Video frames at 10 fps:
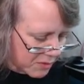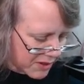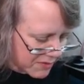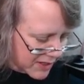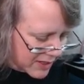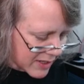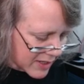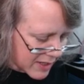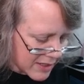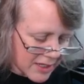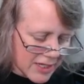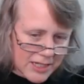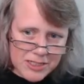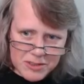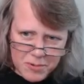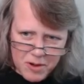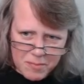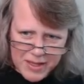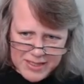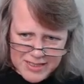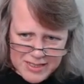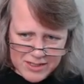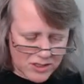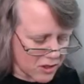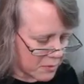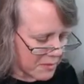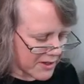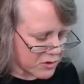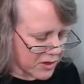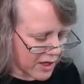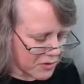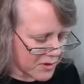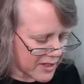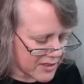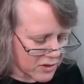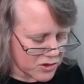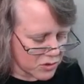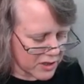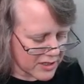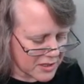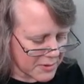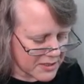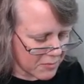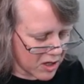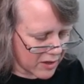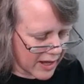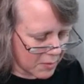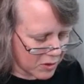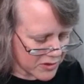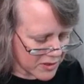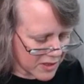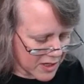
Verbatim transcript: Even Spirit Beast, sculpted by Julie Guthrie, because Julie does the best model animals.